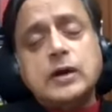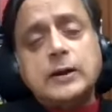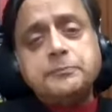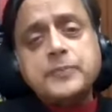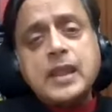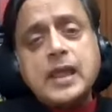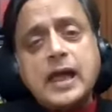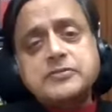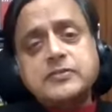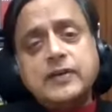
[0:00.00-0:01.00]

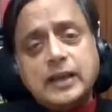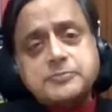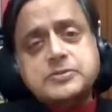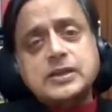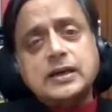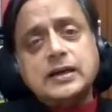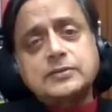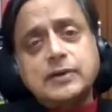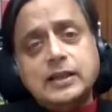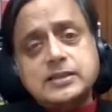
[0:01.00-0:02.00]
have developed
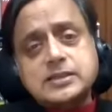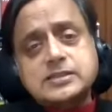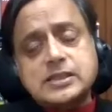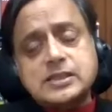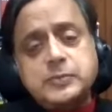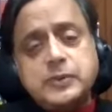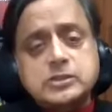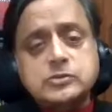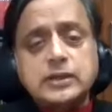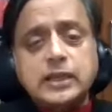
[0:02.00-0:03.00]
religious and
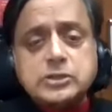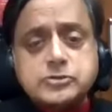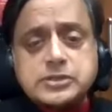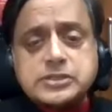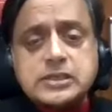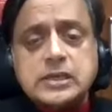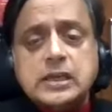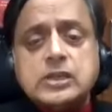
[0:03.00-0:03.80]
spiritual interests.